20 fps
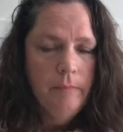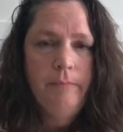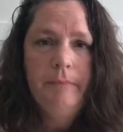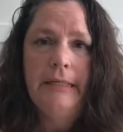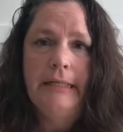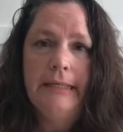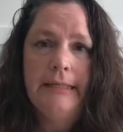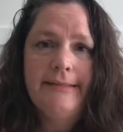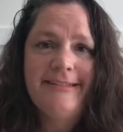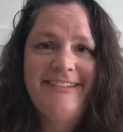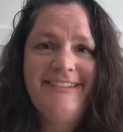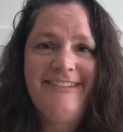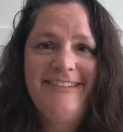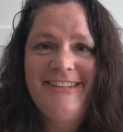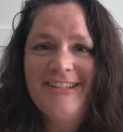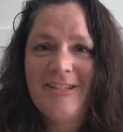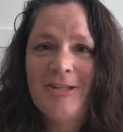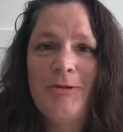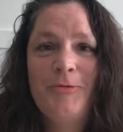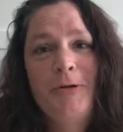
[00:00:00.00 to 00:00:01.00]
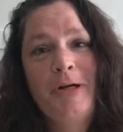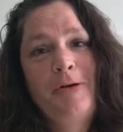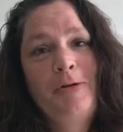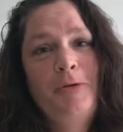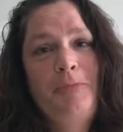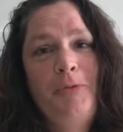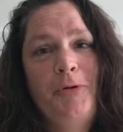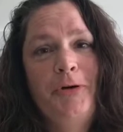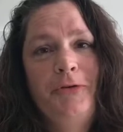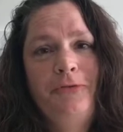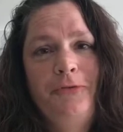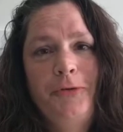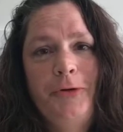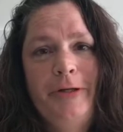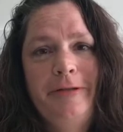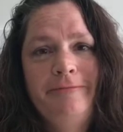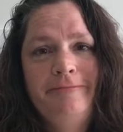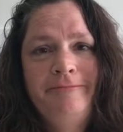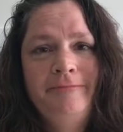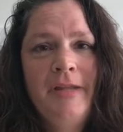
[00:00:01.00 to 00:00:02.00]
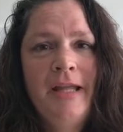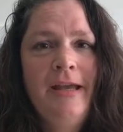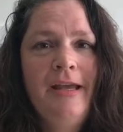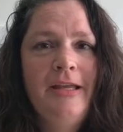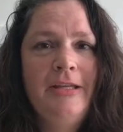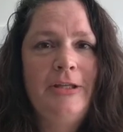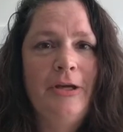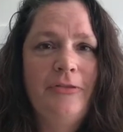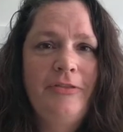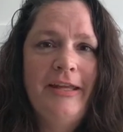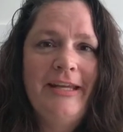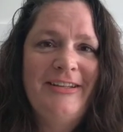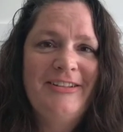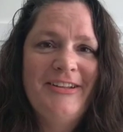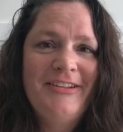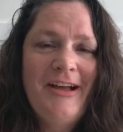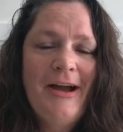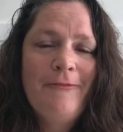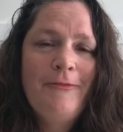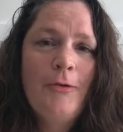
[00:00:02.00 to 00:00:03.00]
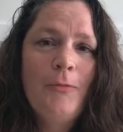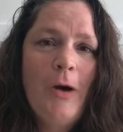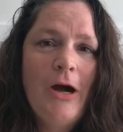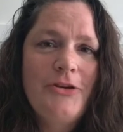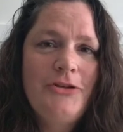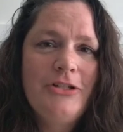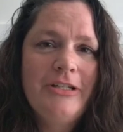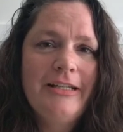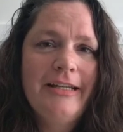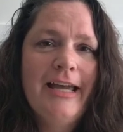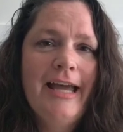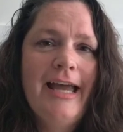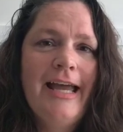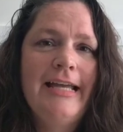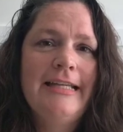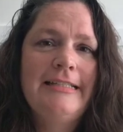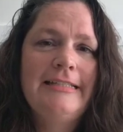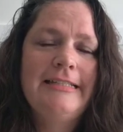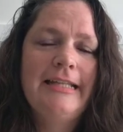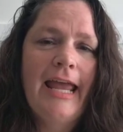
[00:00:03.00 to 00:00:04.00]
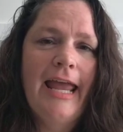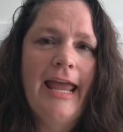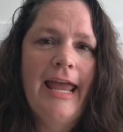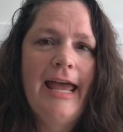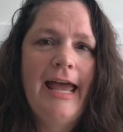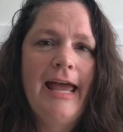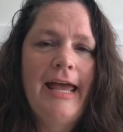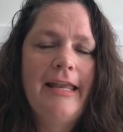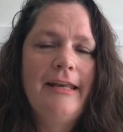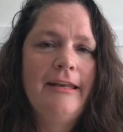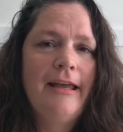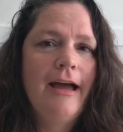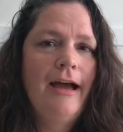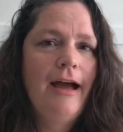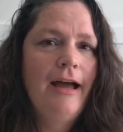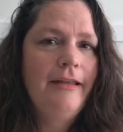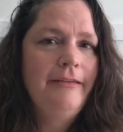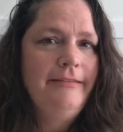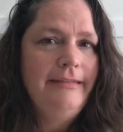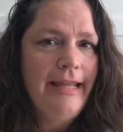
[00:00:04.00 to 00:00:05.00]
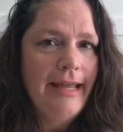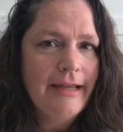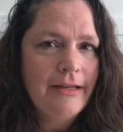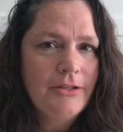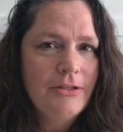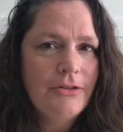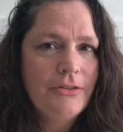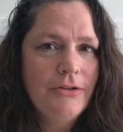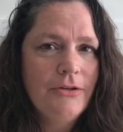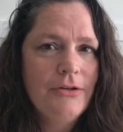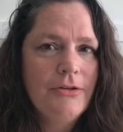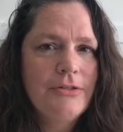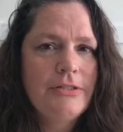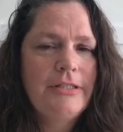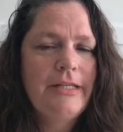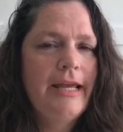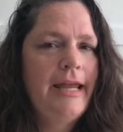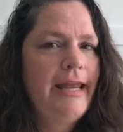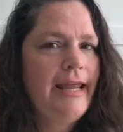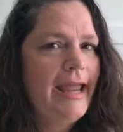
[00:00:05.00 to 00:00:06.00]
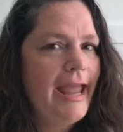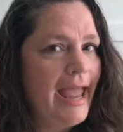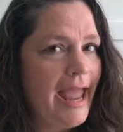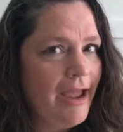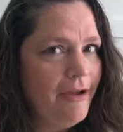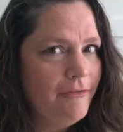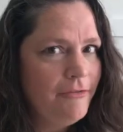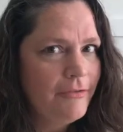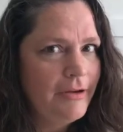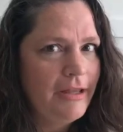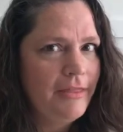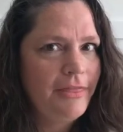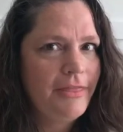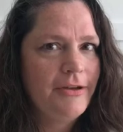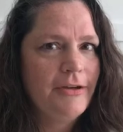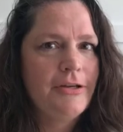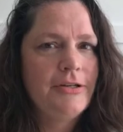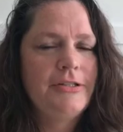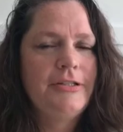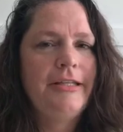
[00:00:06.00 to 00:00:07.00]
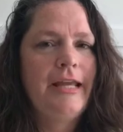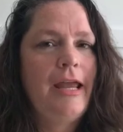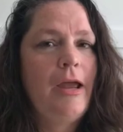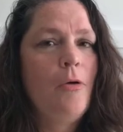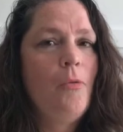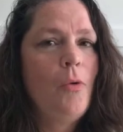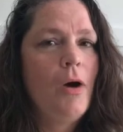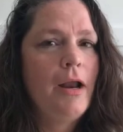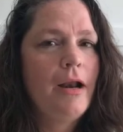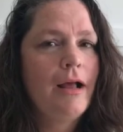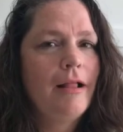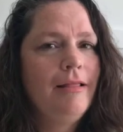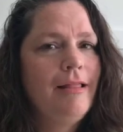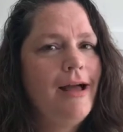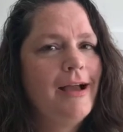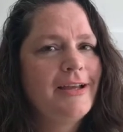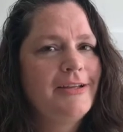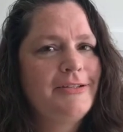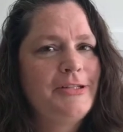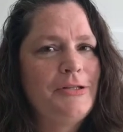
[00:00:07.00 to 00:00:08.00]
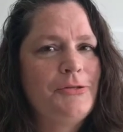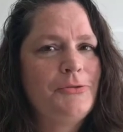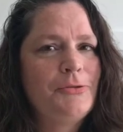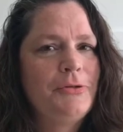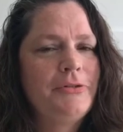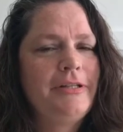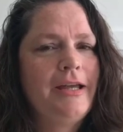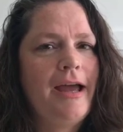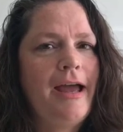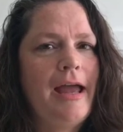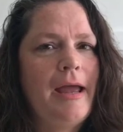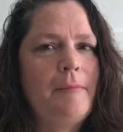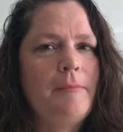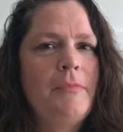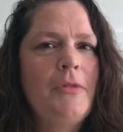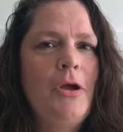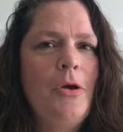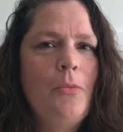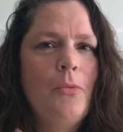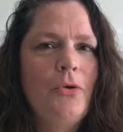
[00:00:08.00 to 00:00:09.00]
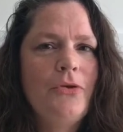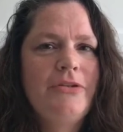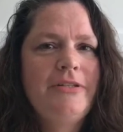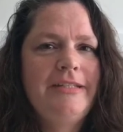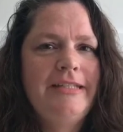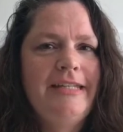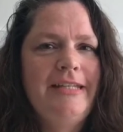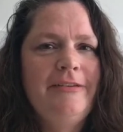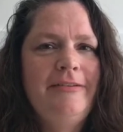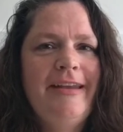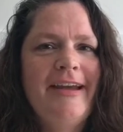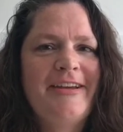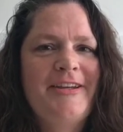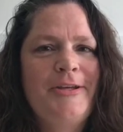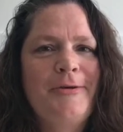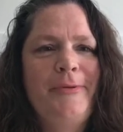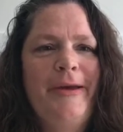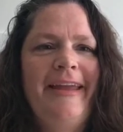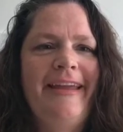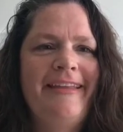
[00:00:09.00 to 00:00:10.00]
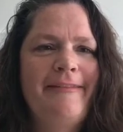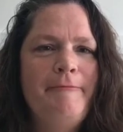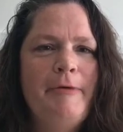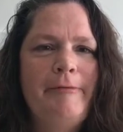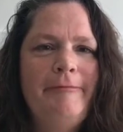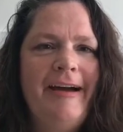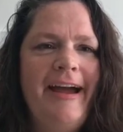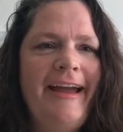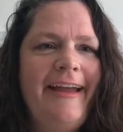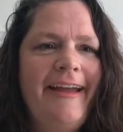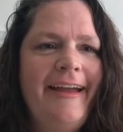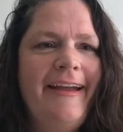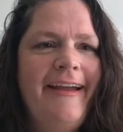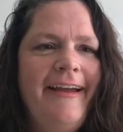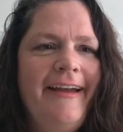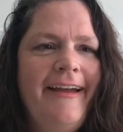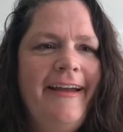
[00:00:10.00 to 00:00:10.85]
Because this is what I was born for. So thanks a lot for watching, guys, and next Thursday, every Thursday, 1 o'clock Central Time, we'll see you next week. Bye-bye.